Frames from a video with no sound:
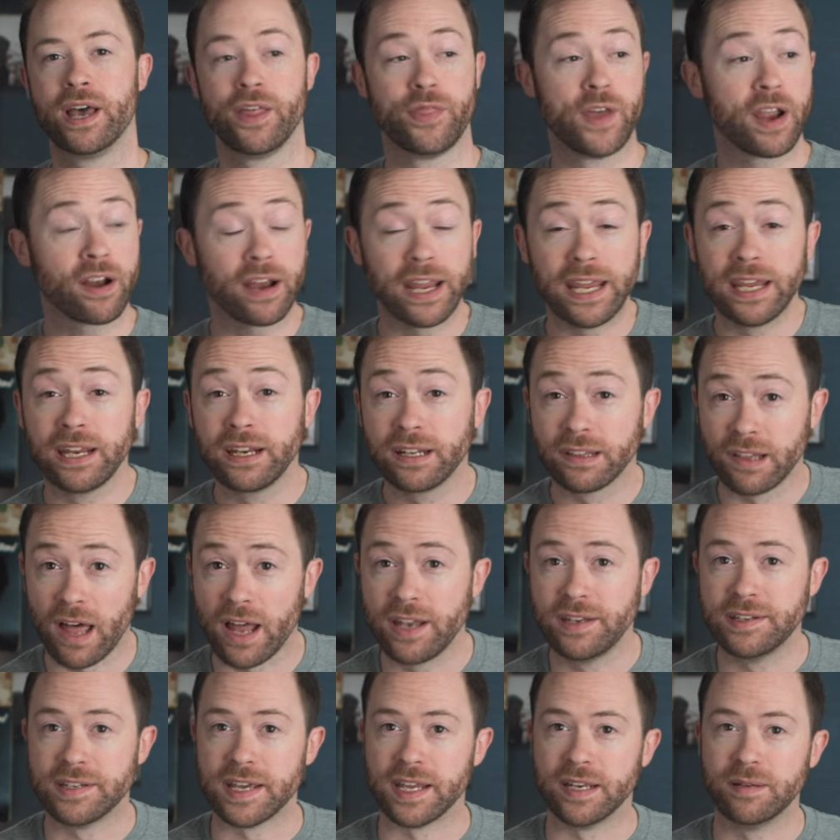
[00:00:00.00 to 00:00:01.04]
They're in
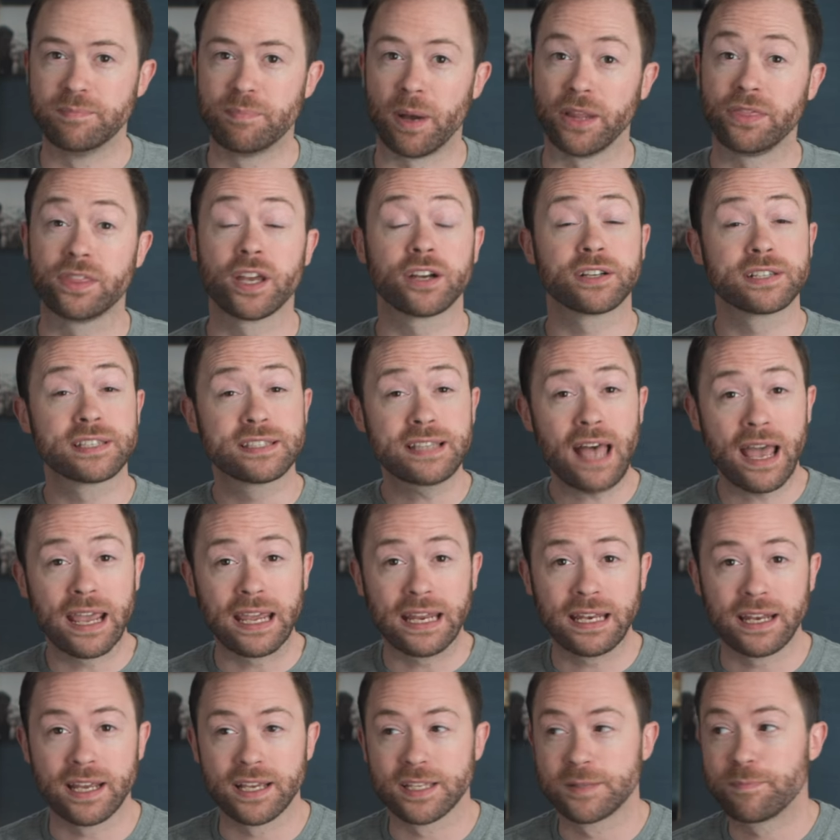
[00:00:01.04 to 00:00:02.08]
London, but their
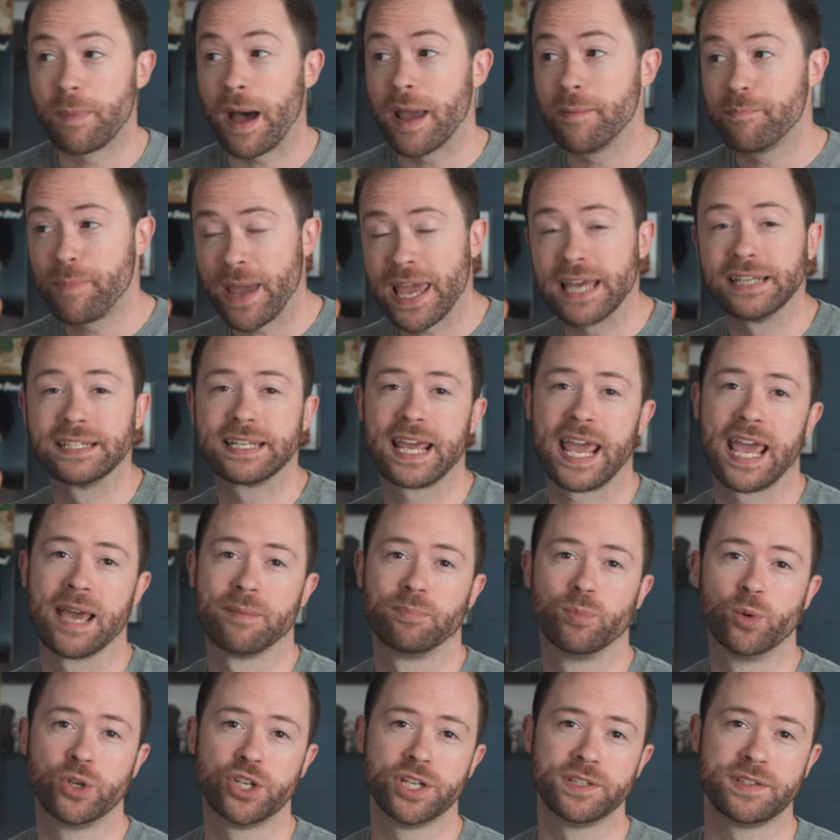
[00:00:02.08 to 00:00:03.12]
site is by
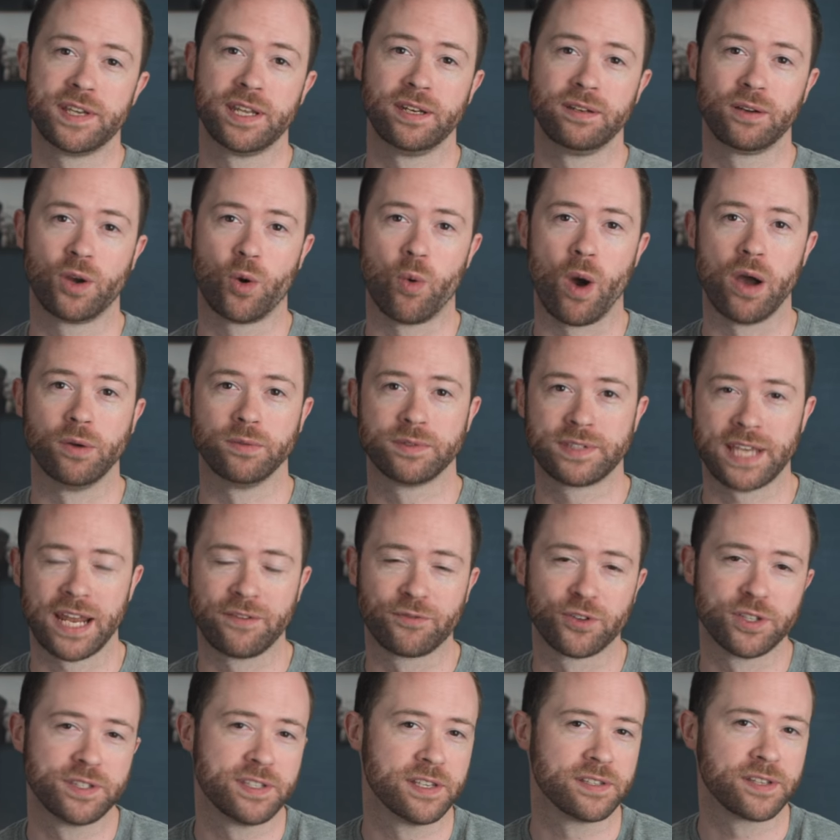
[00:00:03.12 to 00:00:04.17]
Bandcamp, which is in, quote,
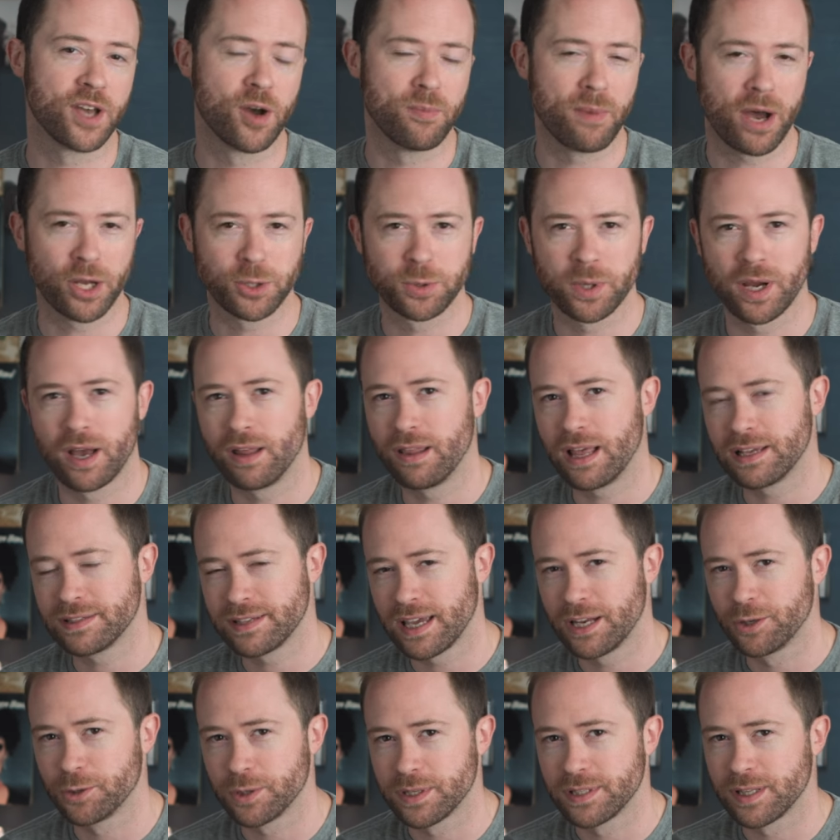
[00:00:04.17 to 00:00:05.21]
San Francisco, Montreal, Los
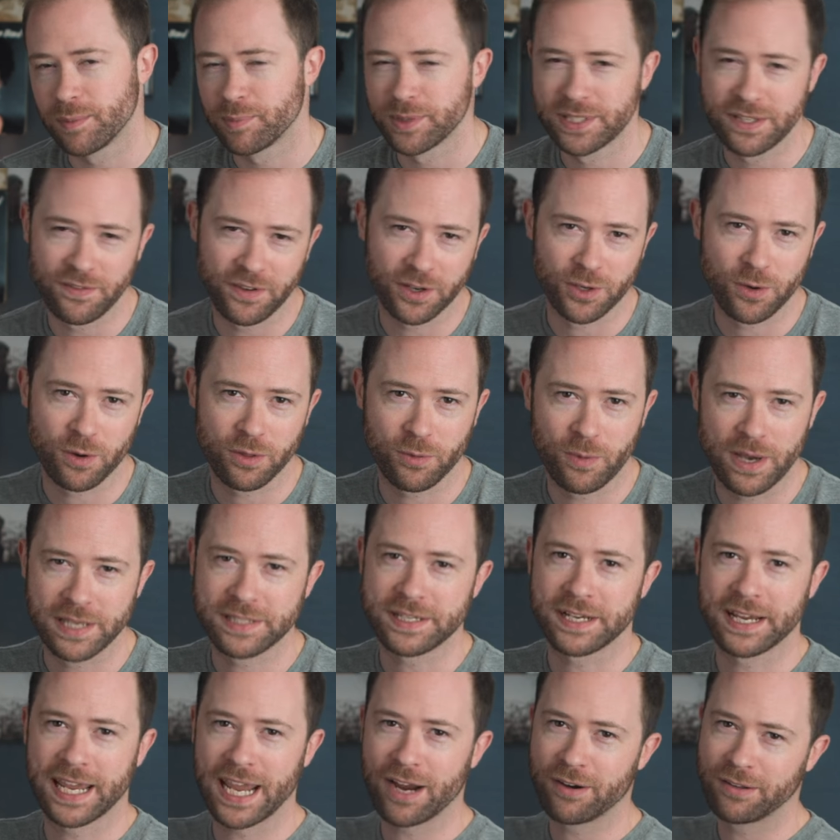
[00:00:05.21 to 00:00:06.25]
Angeles, the Pacific
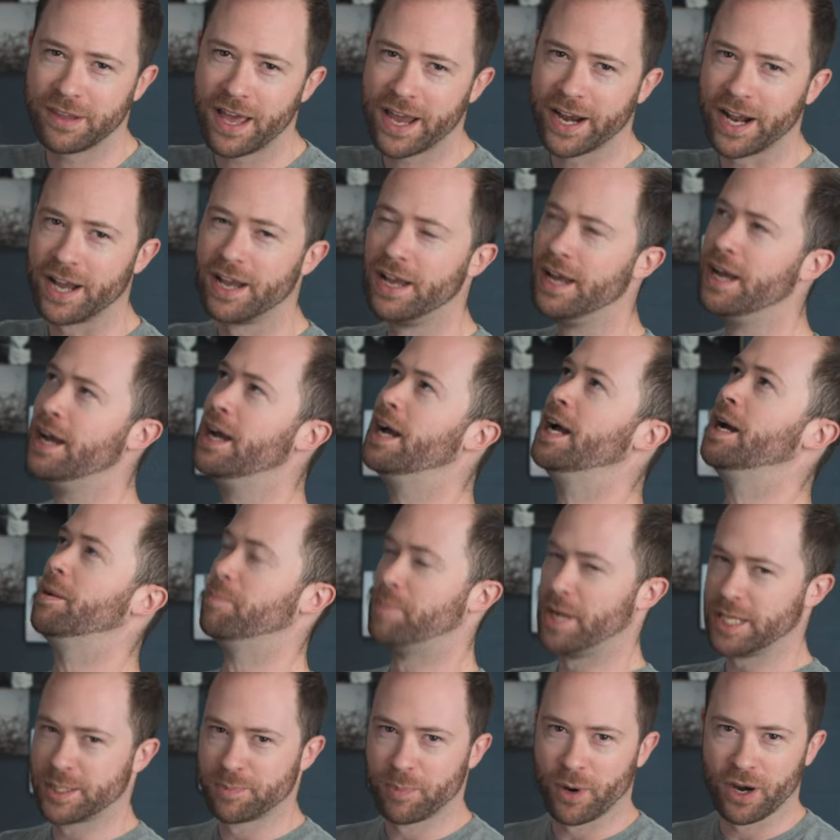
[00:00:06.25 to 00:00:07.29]
Northwest, Carolina,
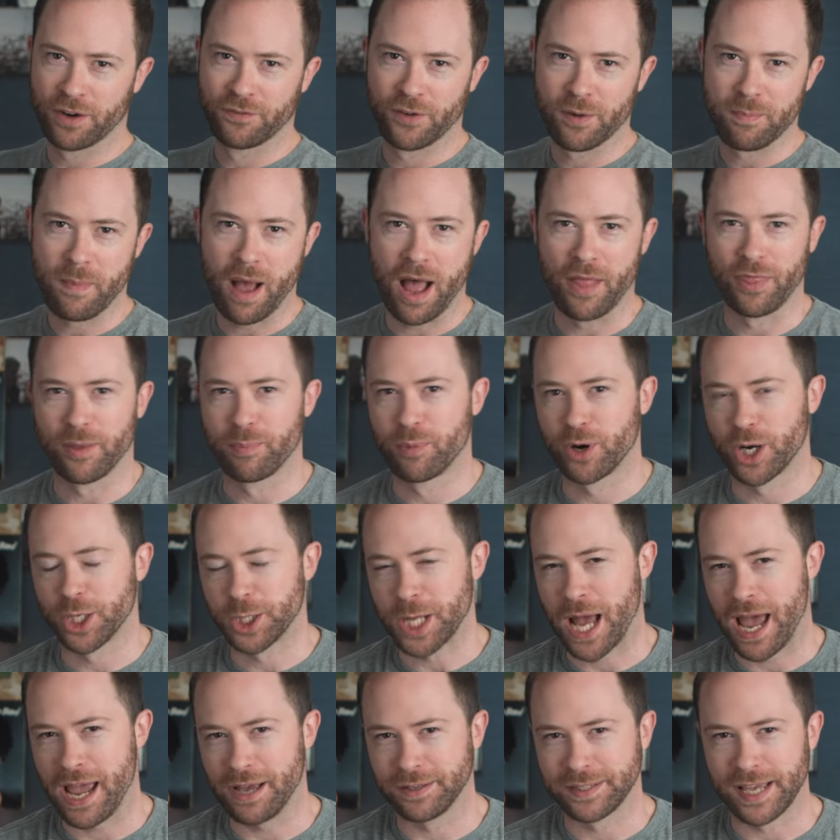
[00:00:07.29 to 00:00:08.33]
Pittsburgh, Vermont, the
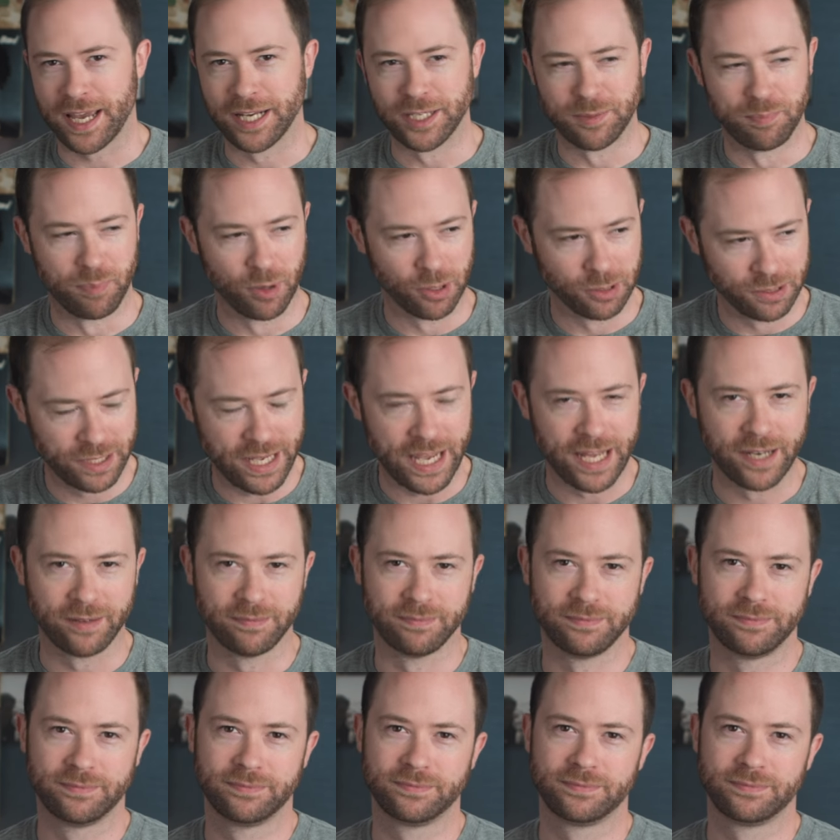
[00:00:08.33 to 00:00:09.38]
British Isles, and Berlin.